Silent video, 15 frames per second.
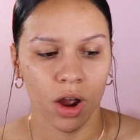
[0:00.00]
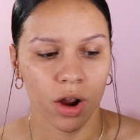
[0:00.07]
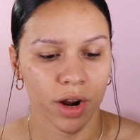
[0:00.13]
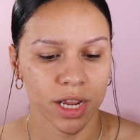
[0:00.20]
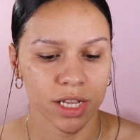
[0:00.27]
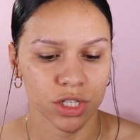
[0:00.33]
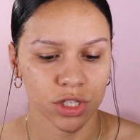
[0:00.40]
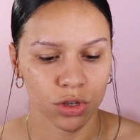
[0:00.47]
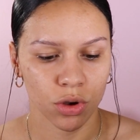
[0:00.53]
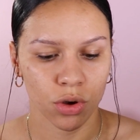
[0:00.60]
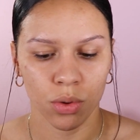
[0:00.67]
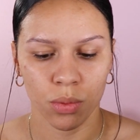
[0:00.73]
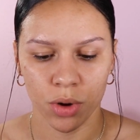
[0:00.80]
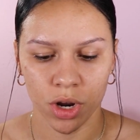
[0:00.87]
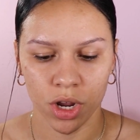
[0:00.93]
All right,
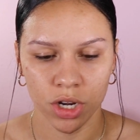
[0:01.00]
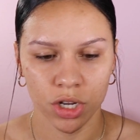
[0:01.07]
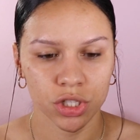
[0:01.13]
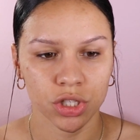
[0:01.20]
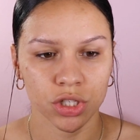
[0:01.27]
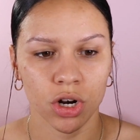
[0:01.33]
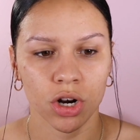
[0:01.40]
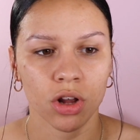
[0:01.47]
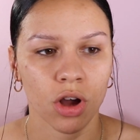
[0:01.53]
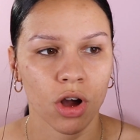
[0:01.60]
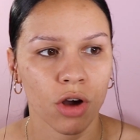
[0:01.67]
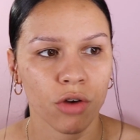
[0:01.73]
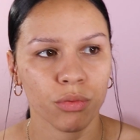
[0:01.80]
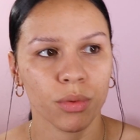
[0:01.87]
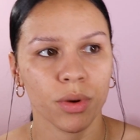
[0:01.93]
so we're gonna start
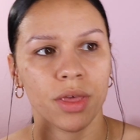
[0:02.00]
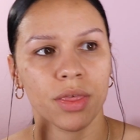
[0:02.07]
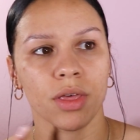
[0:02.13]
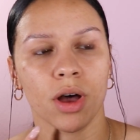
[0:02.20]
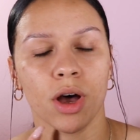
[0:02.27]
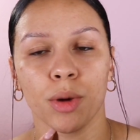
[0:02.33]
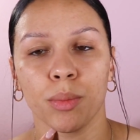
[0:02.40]
off with